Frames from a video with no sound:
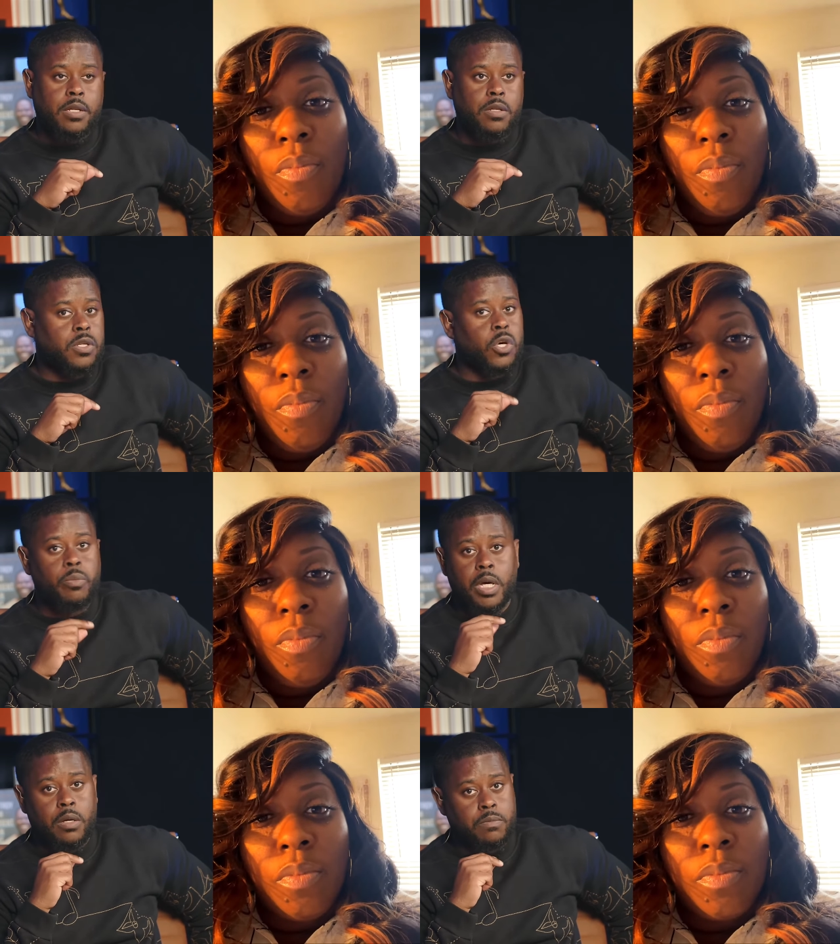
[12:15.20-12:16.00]
Speaker 1: no,
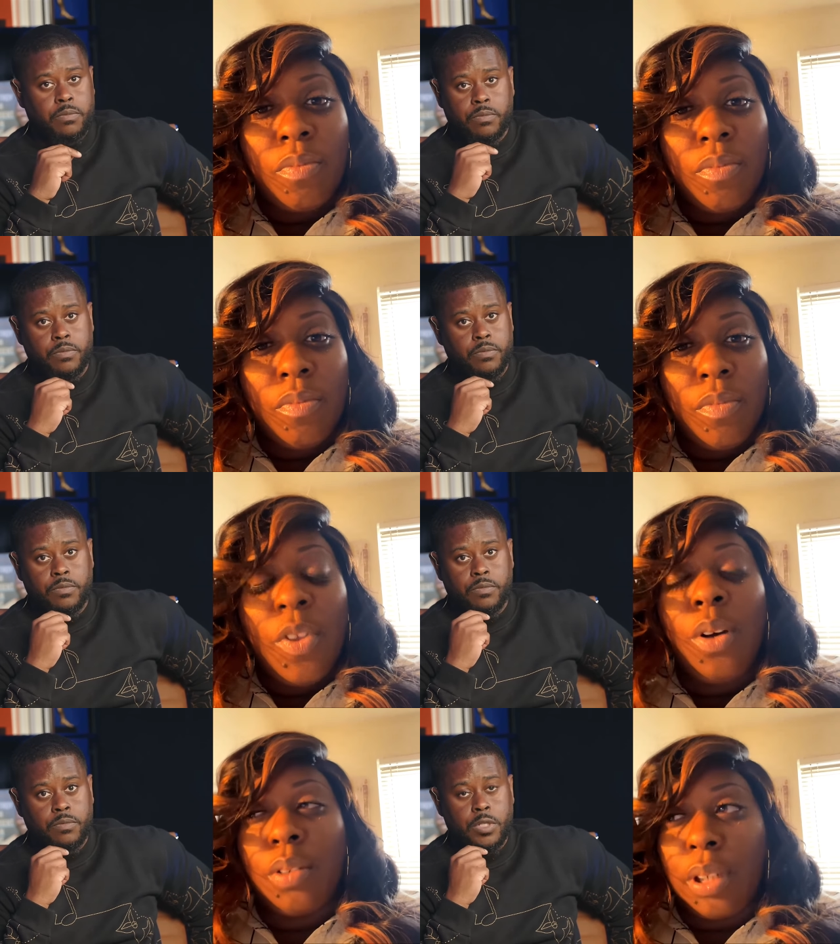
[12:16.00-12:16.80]
ma'am.
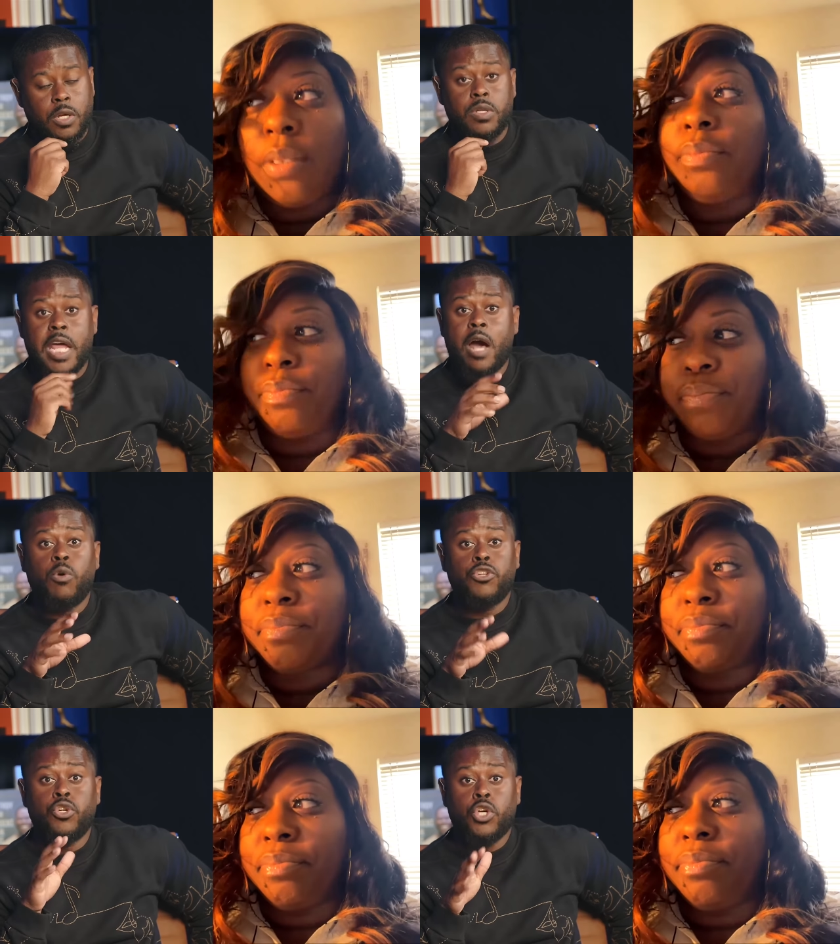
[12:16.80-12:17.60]
No. Now,
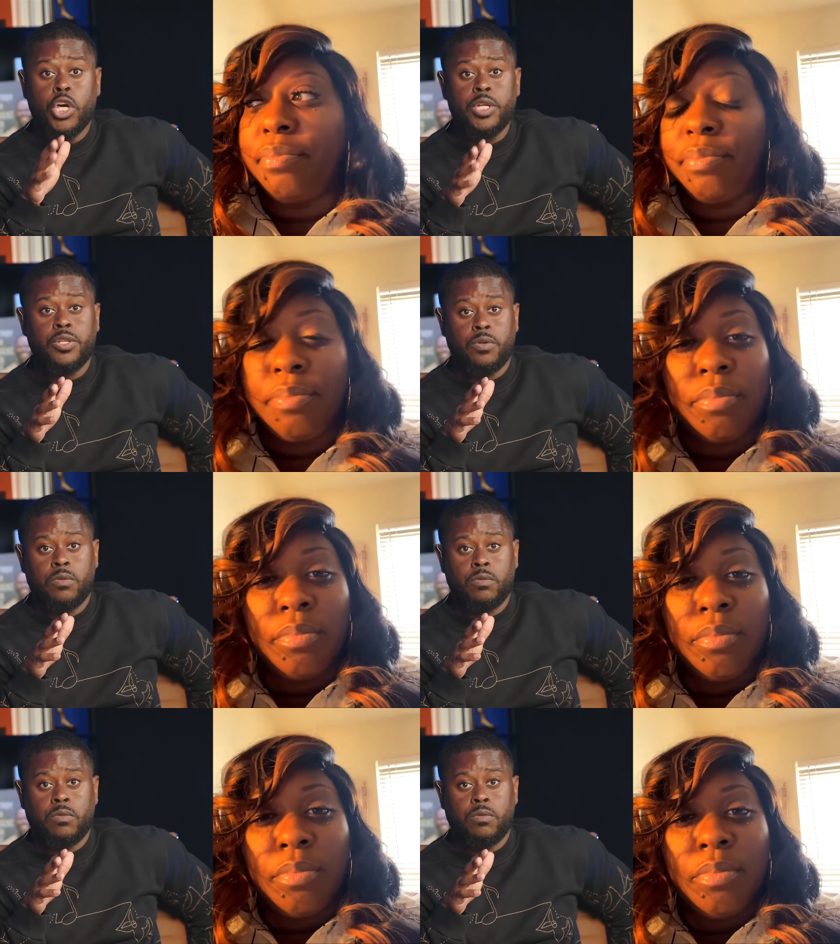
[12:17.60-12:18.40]
what you could do?
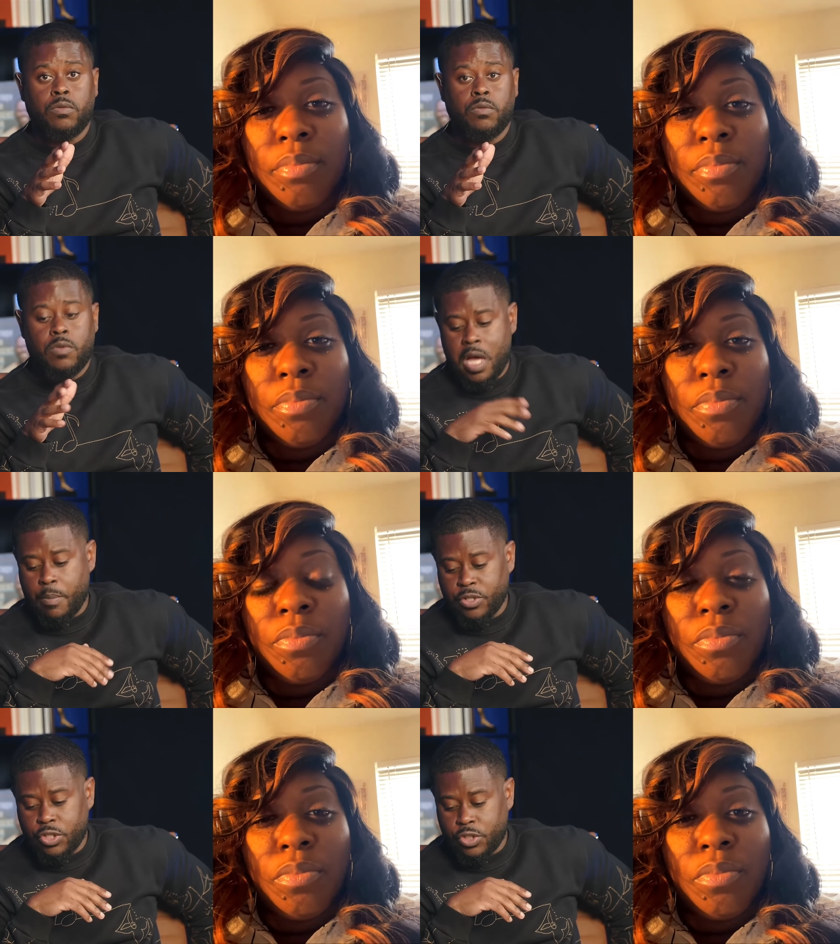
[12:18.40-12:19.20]
How
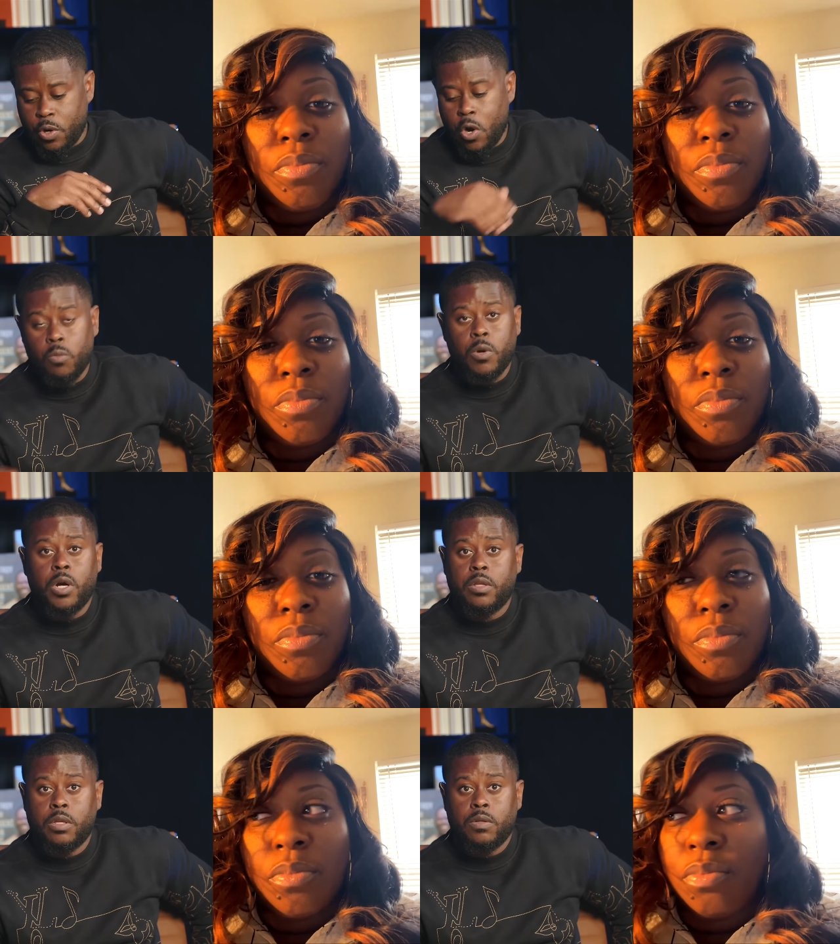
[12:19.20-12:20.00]
much is your home
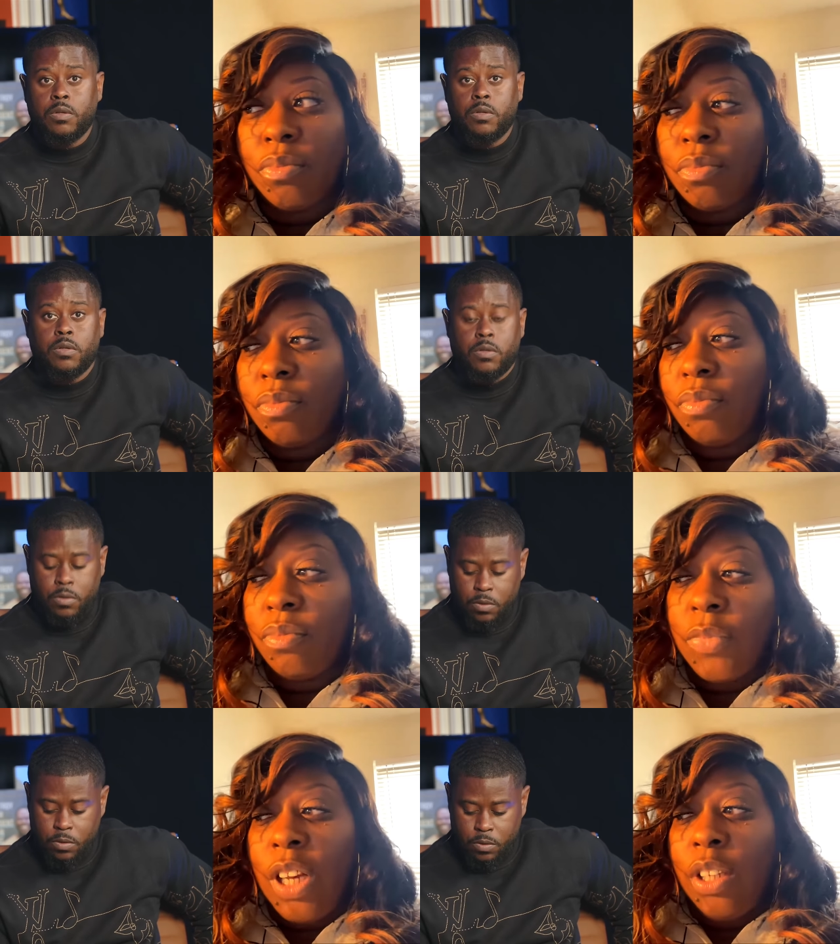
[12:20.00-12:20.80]
worth?
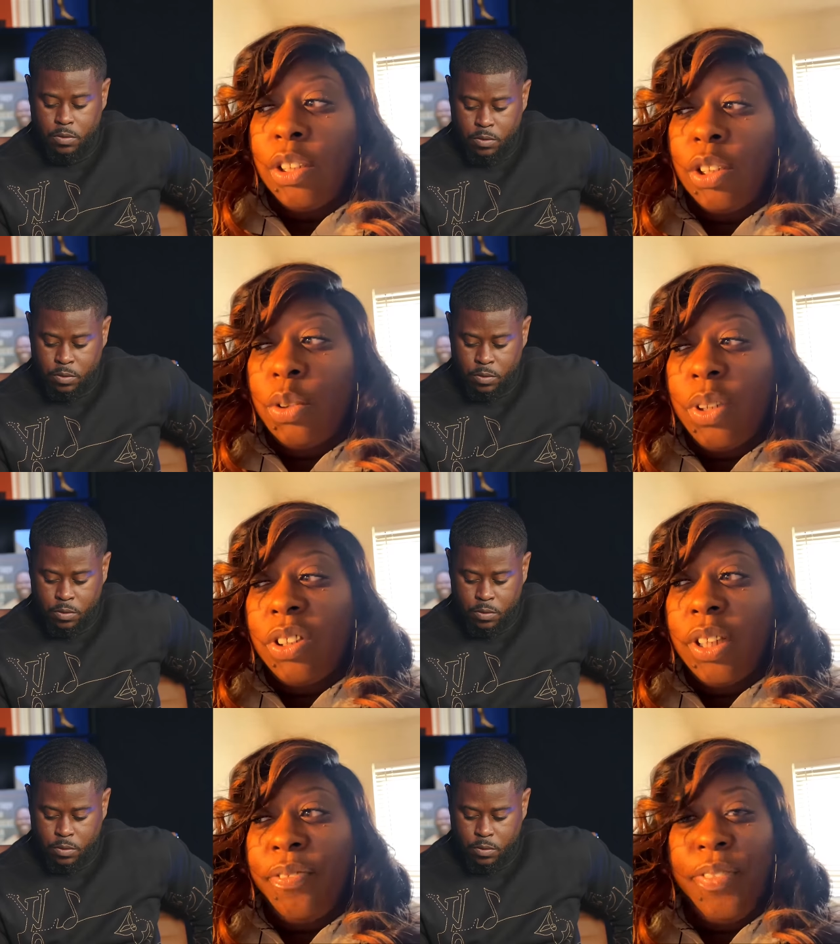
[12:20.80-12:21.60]

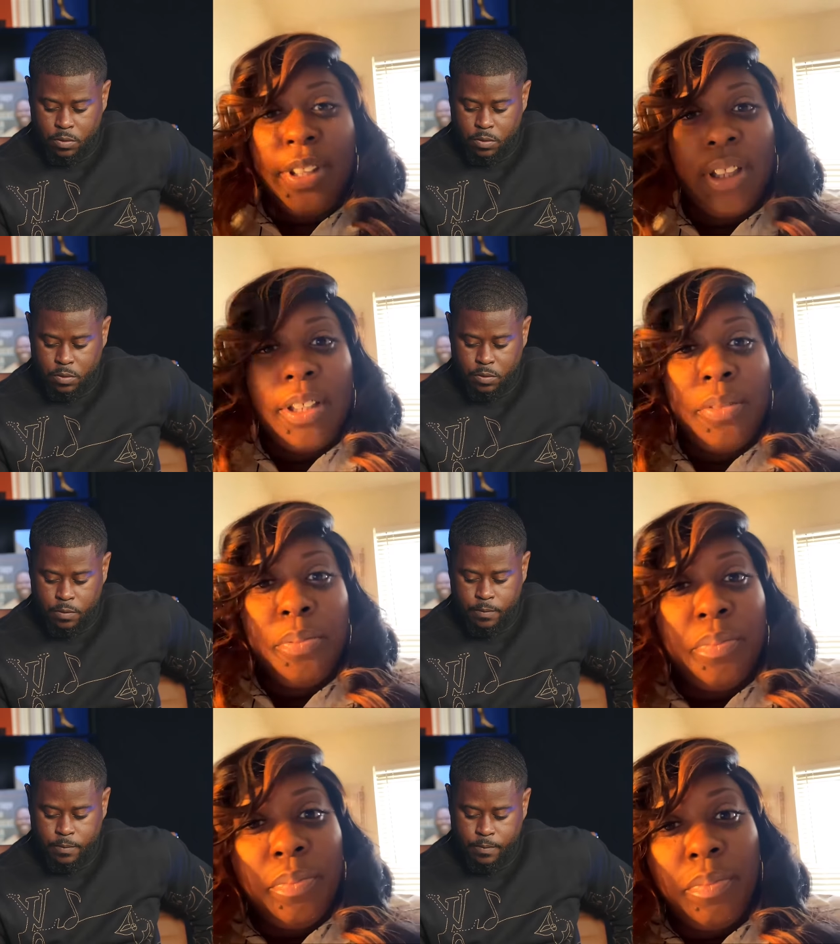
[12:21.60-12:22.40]

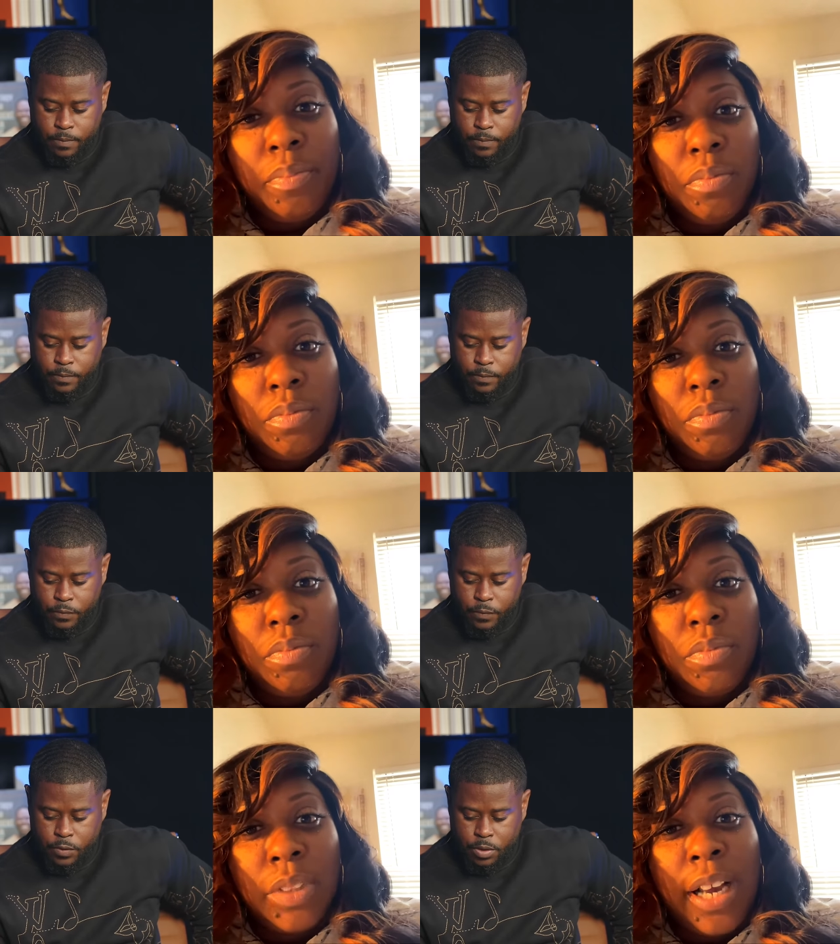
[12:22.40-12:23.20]
Speaker 2: $250,000.
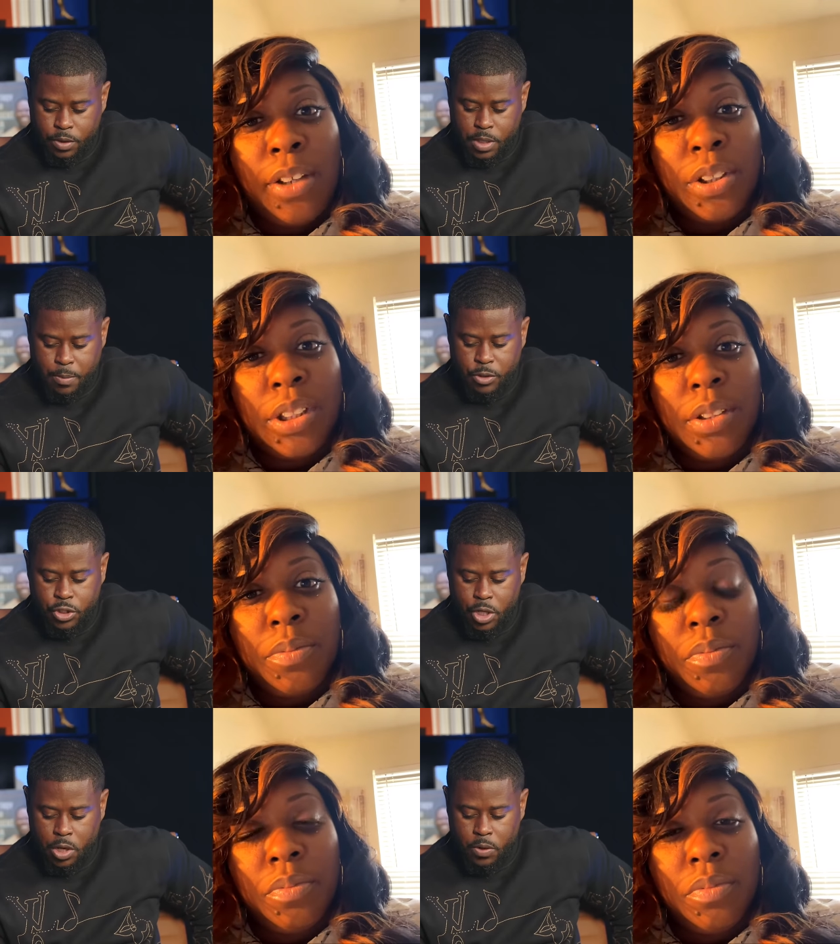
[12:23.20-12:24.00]
Speaker 1: How much do you
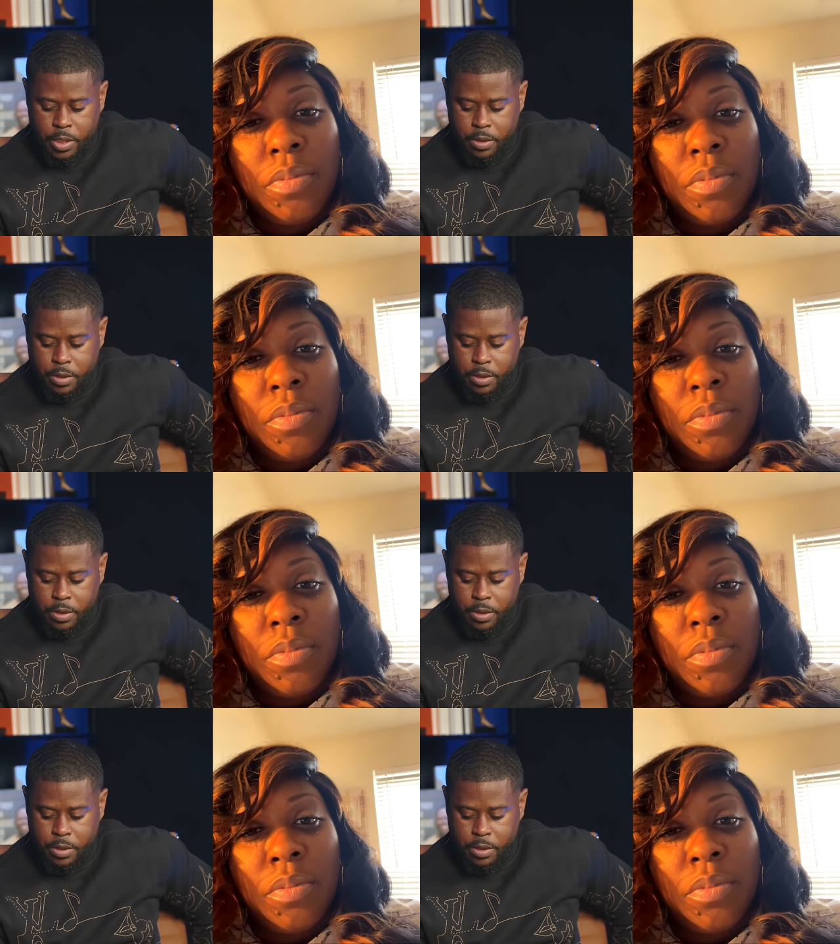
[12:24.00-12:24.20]
owe on it?